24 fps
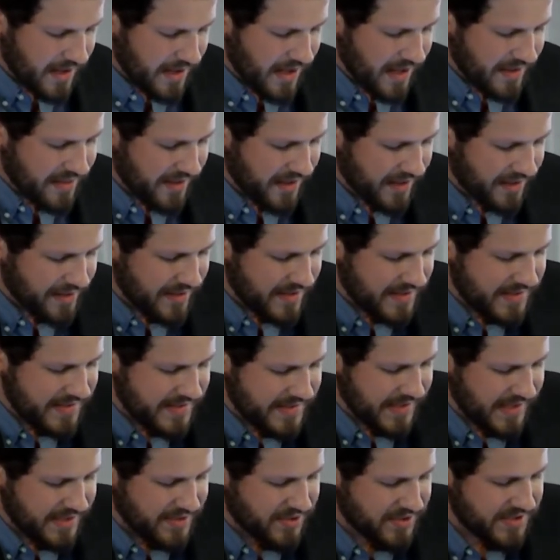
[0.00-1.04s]
I think this
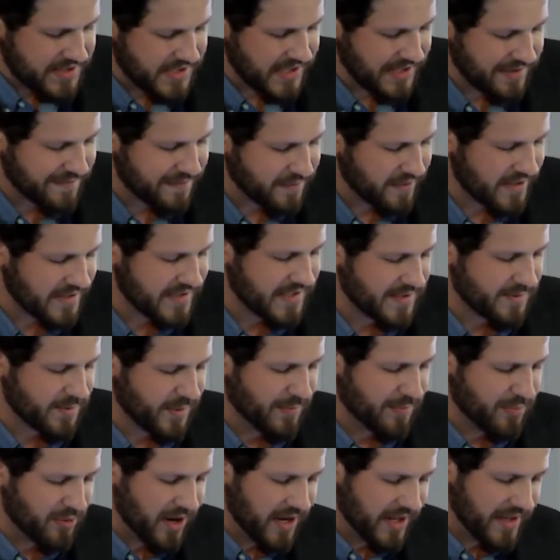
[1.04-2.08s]
is interesting for us as we
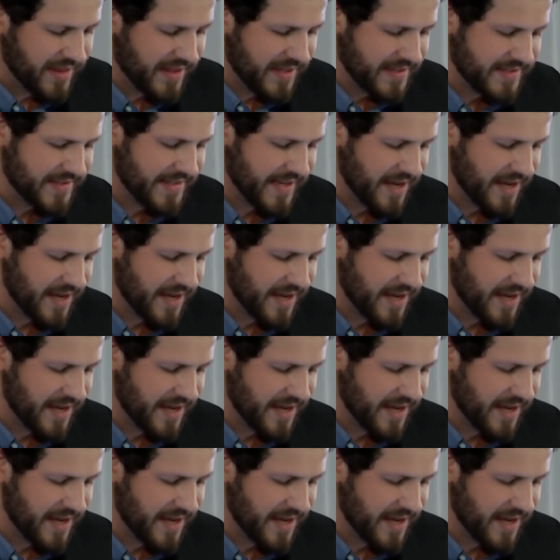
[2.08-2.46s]
break this